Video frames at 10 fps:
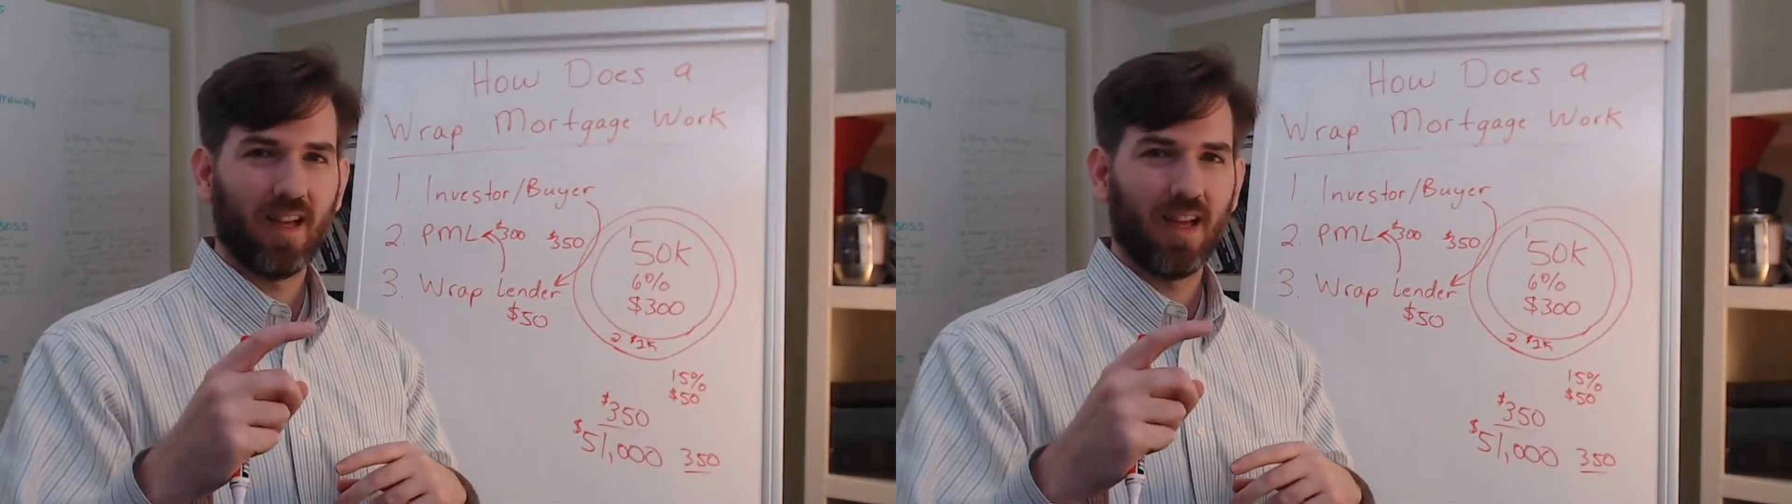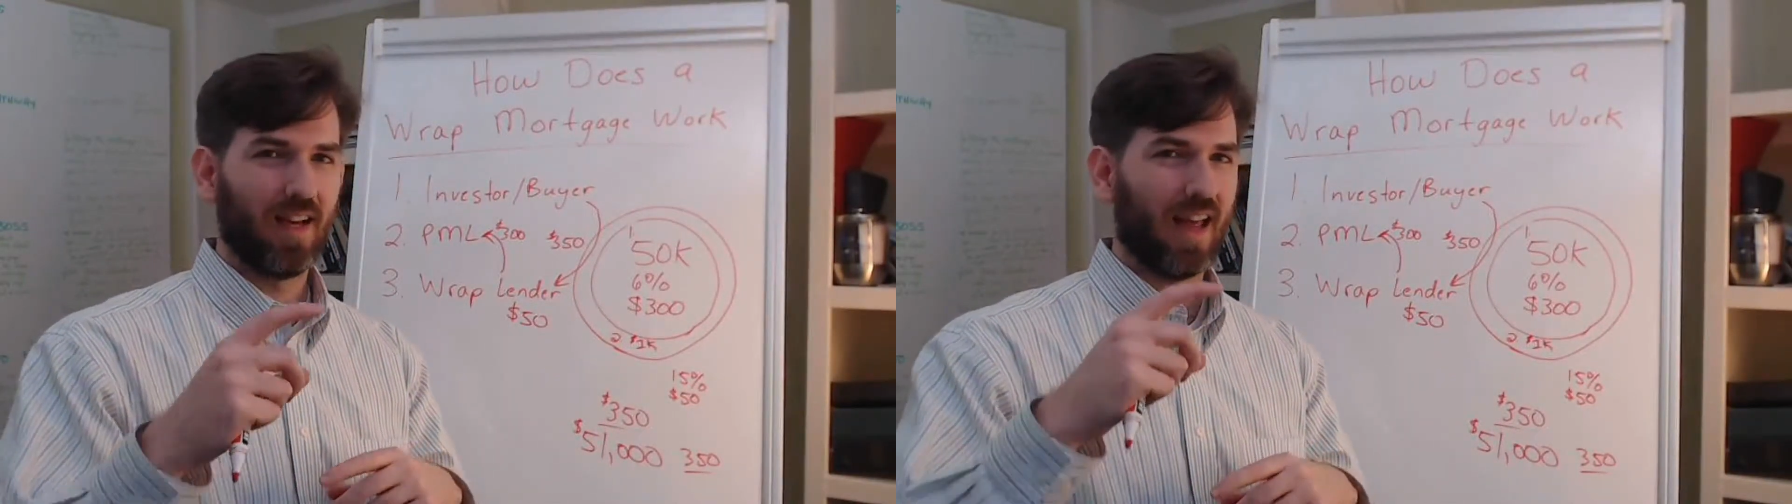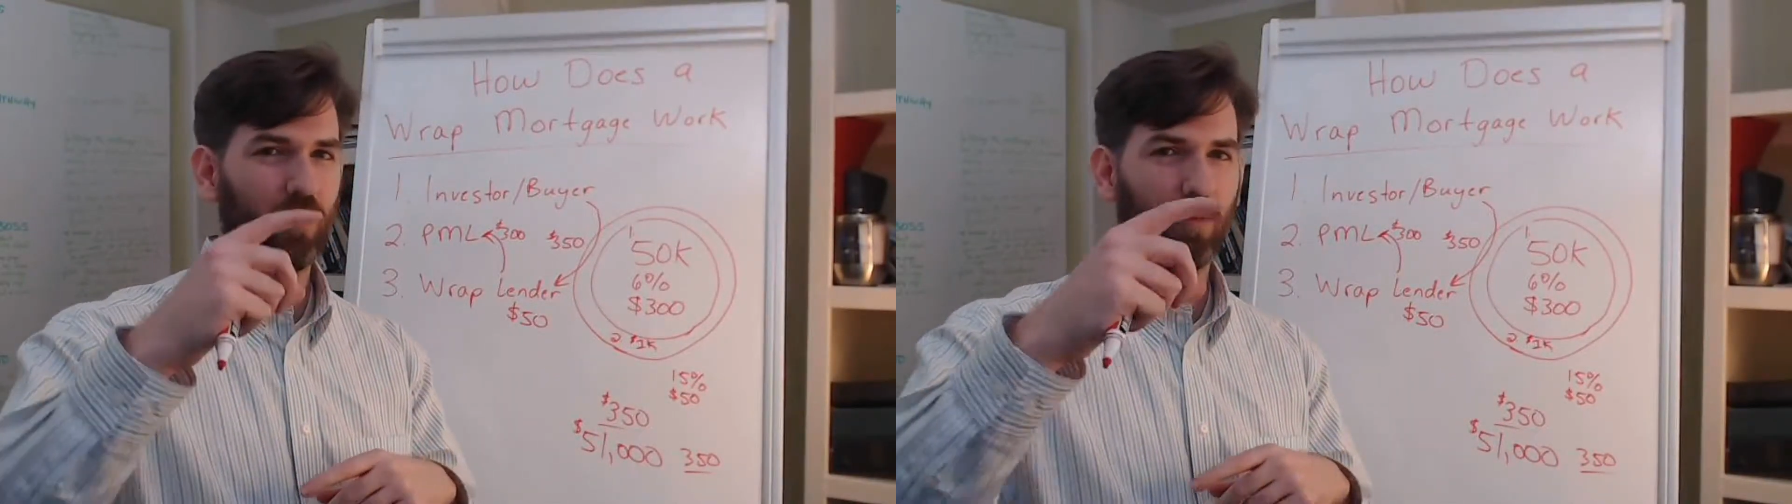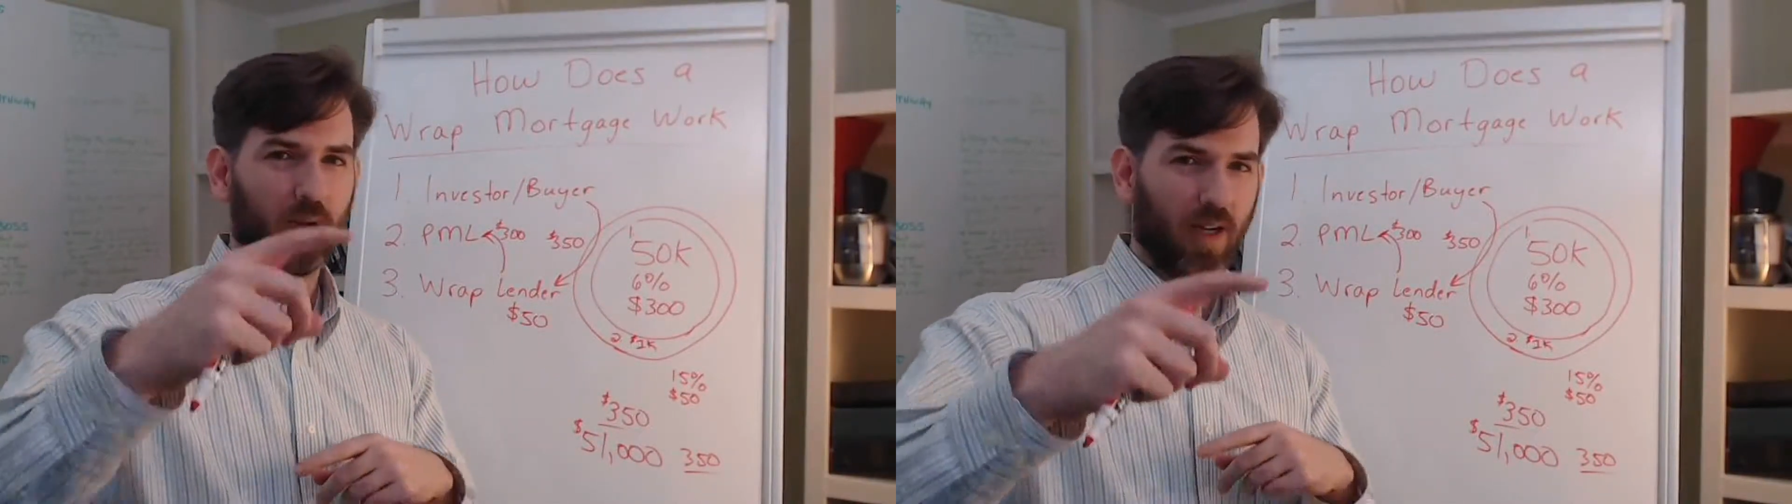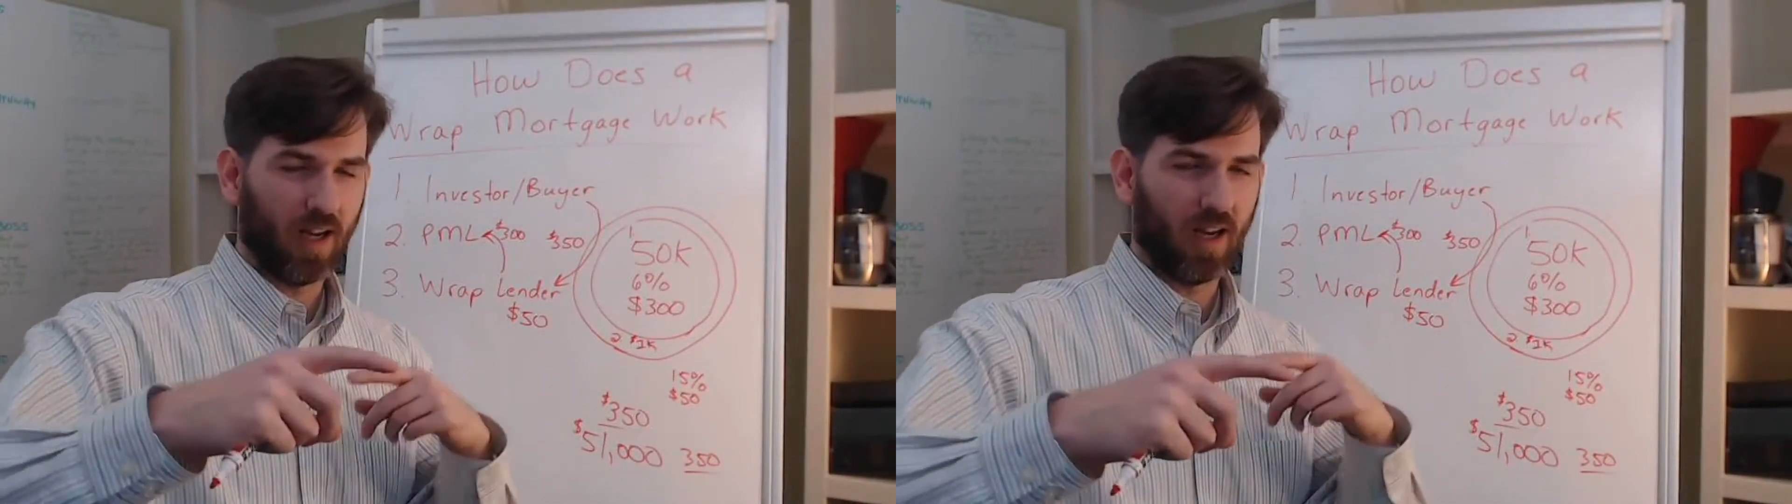and have your
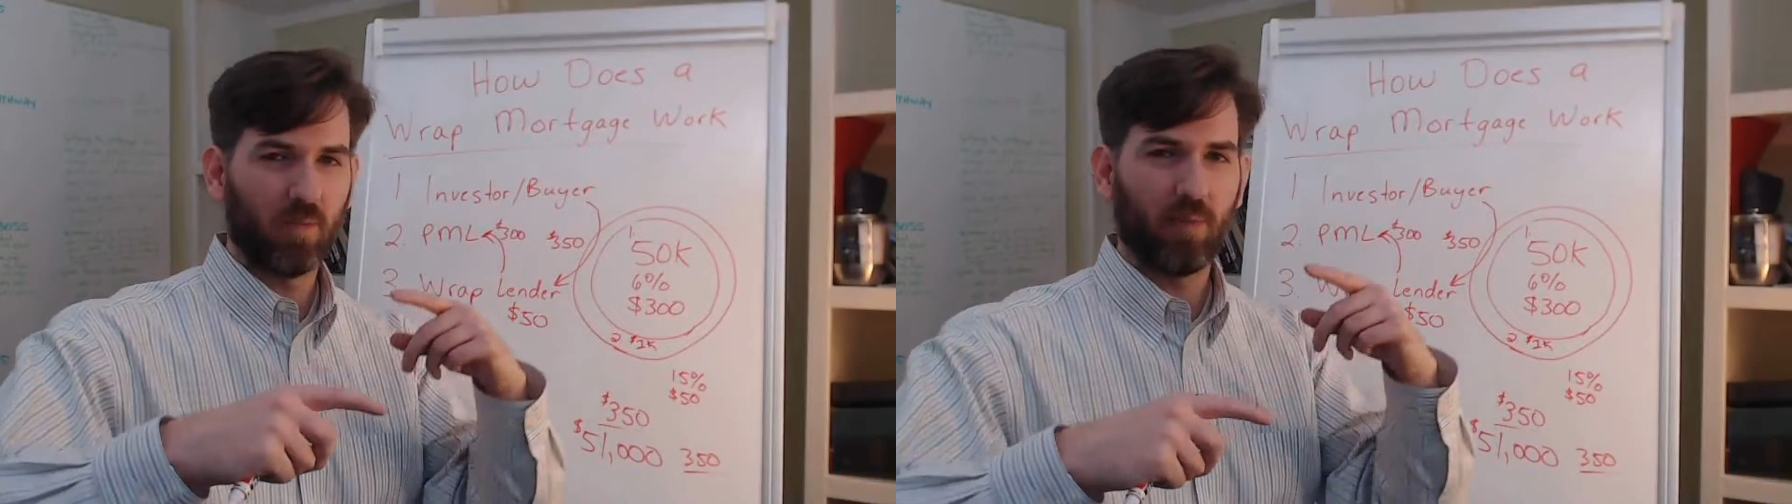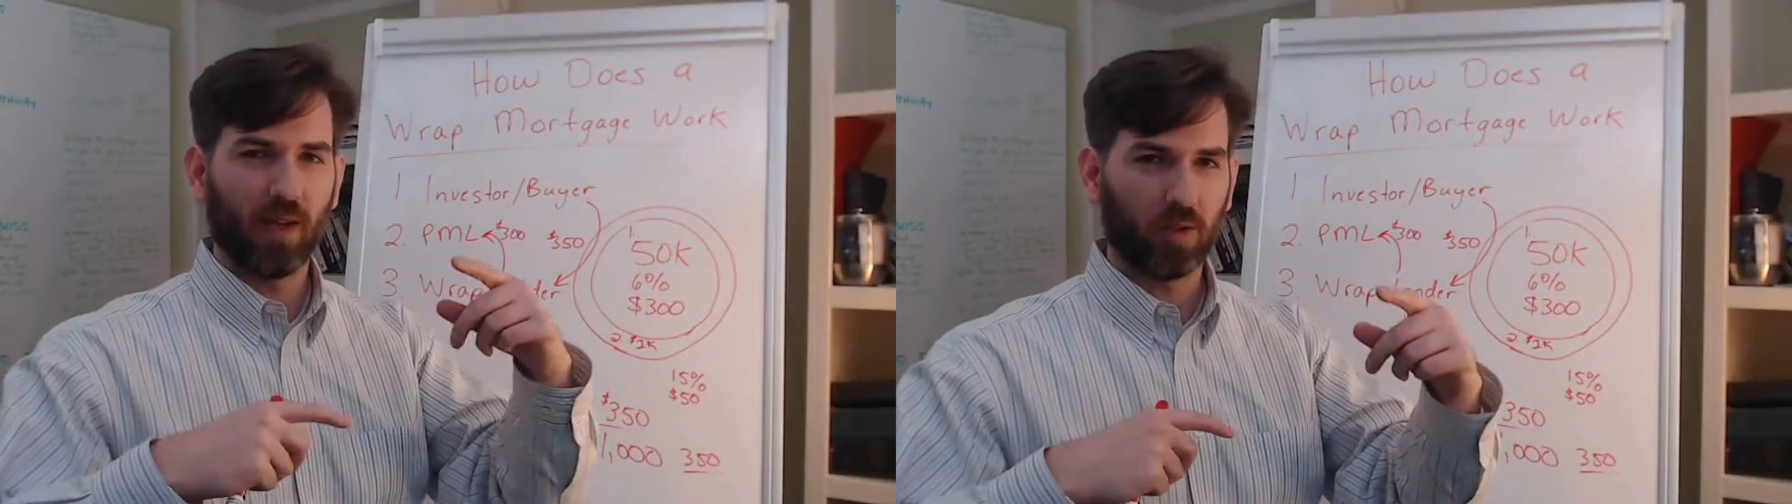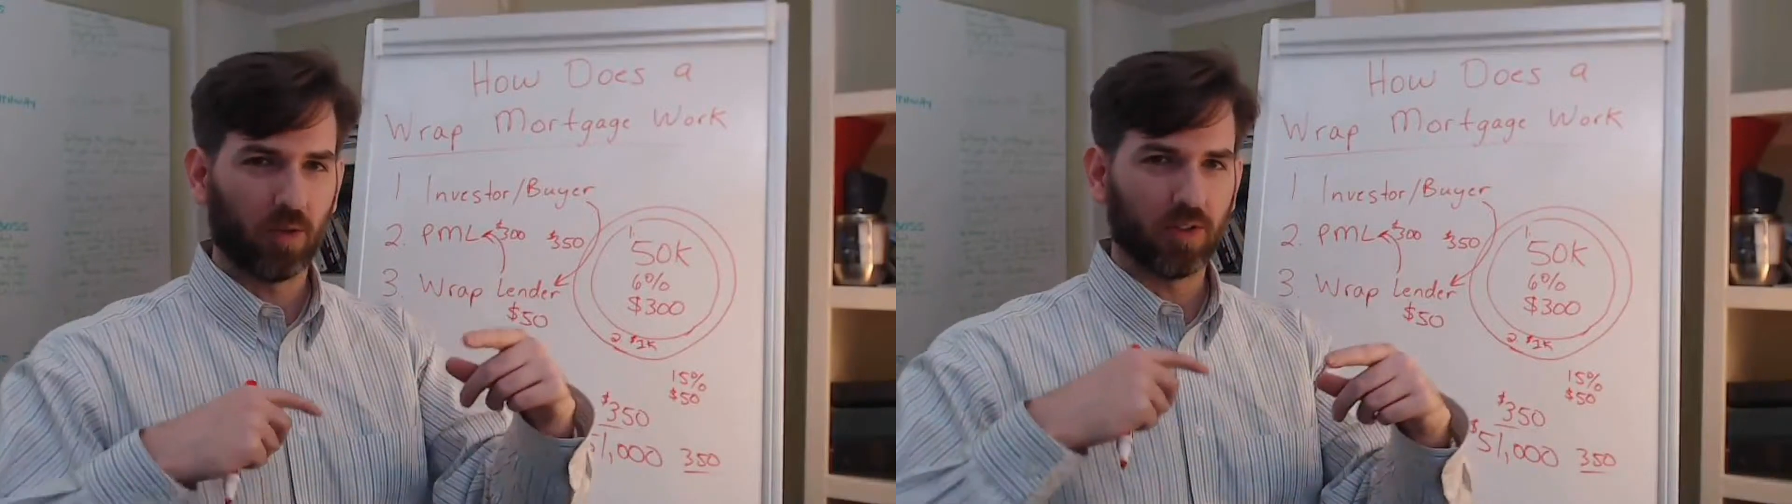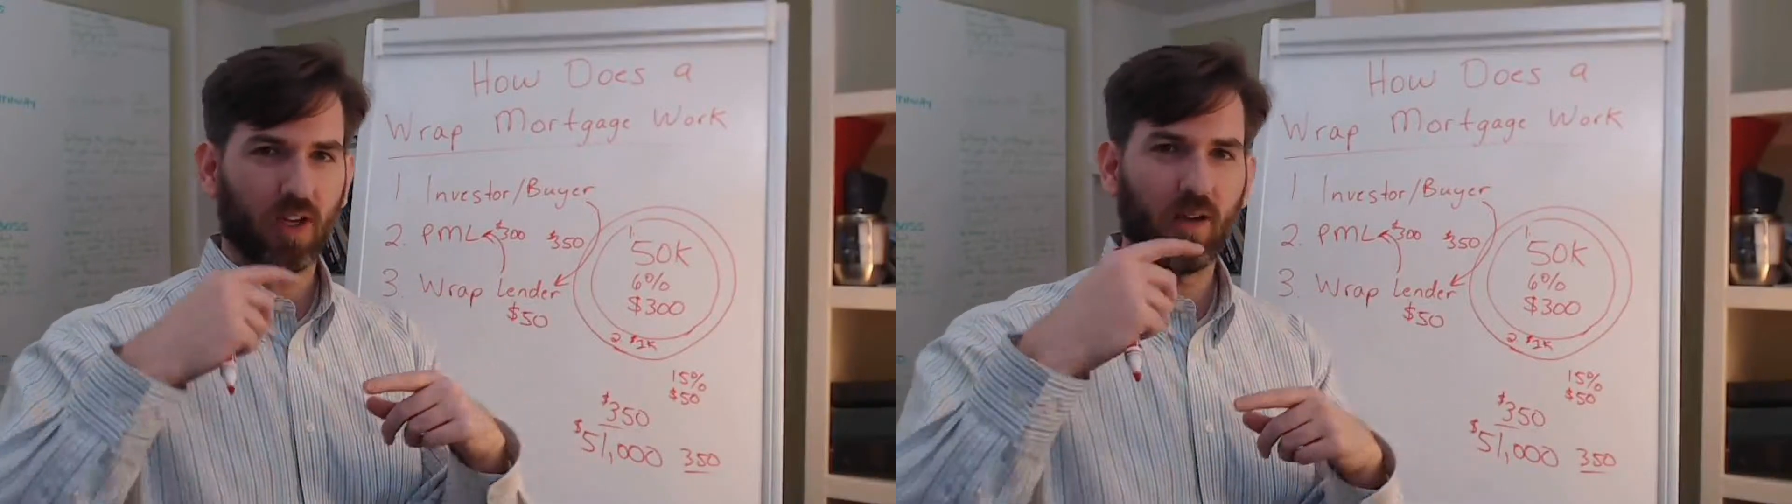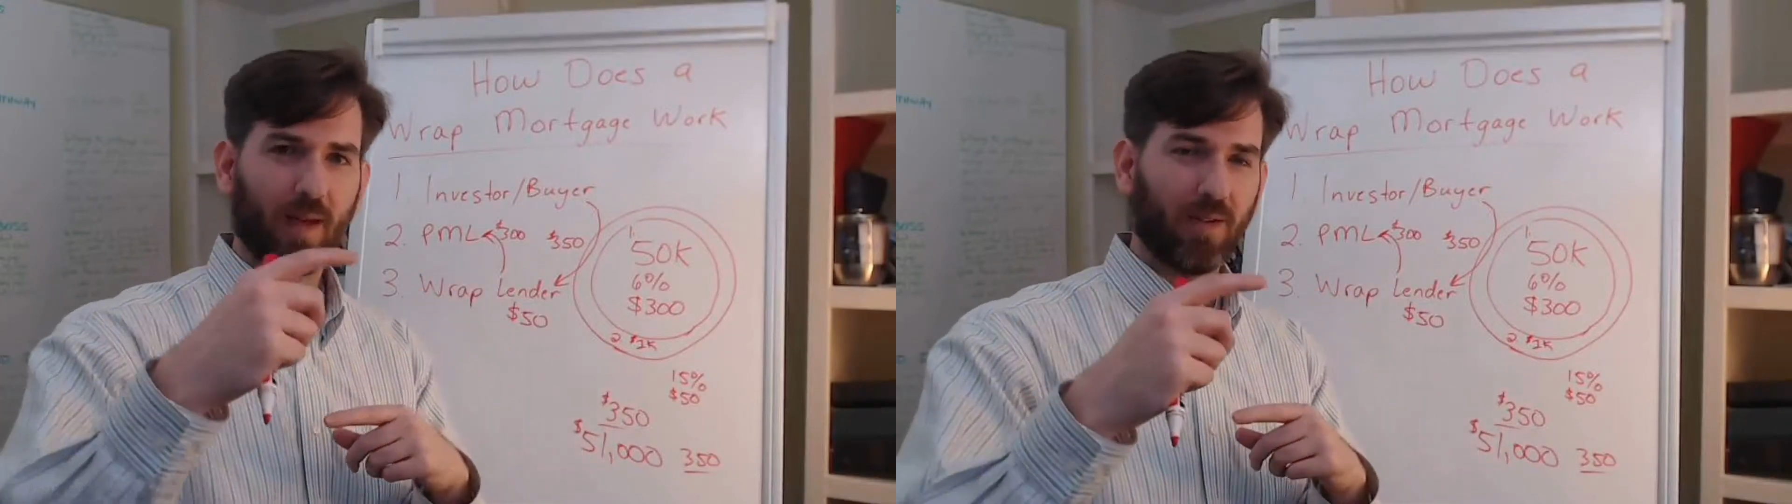money compound on its
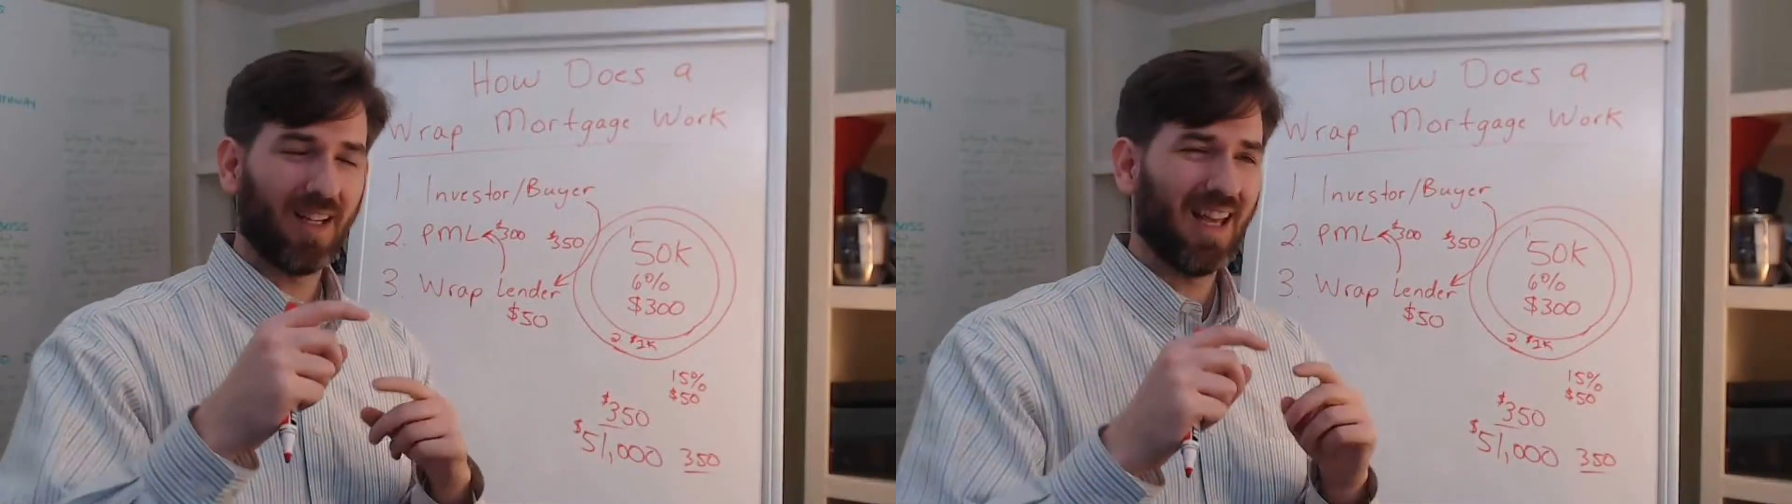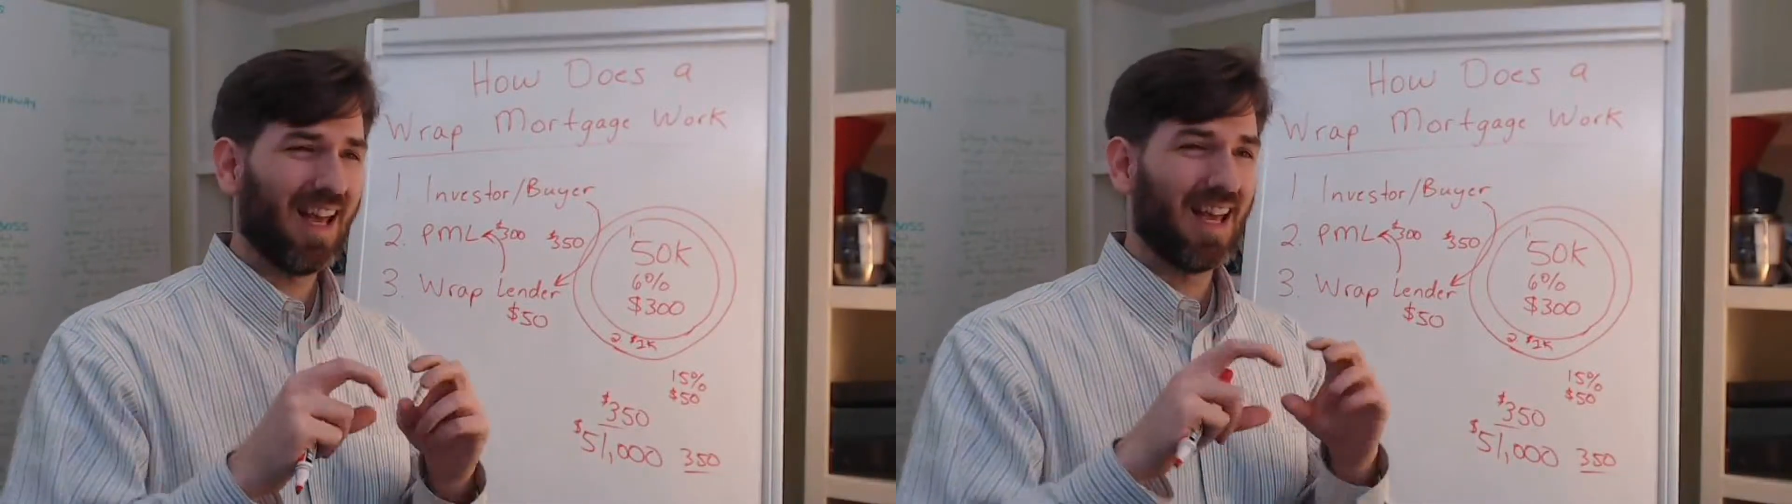compounding?